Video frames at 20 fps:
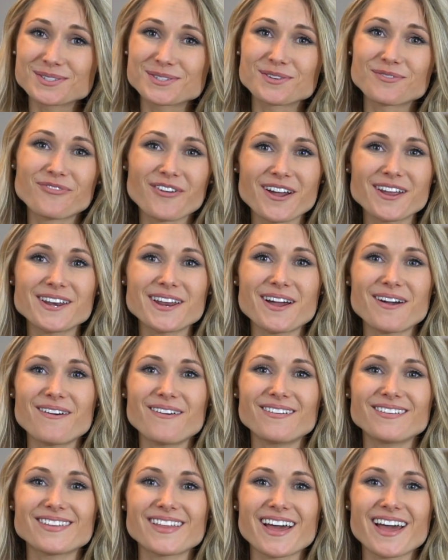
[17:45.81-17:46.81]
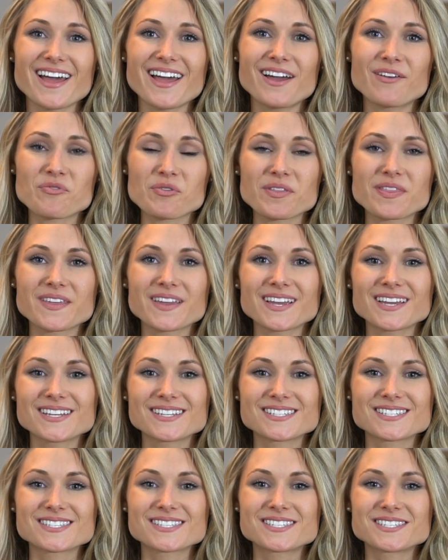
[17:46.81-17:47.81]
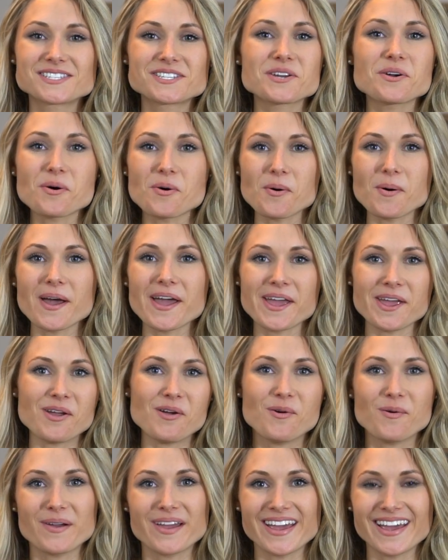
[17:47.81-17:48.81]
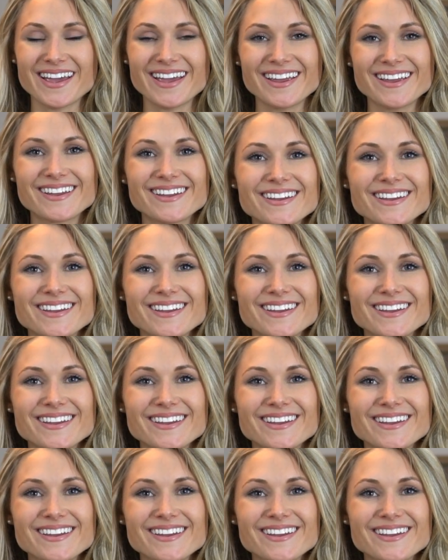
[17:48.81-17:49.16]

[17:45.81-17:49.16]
to find out that everything is still a-okay.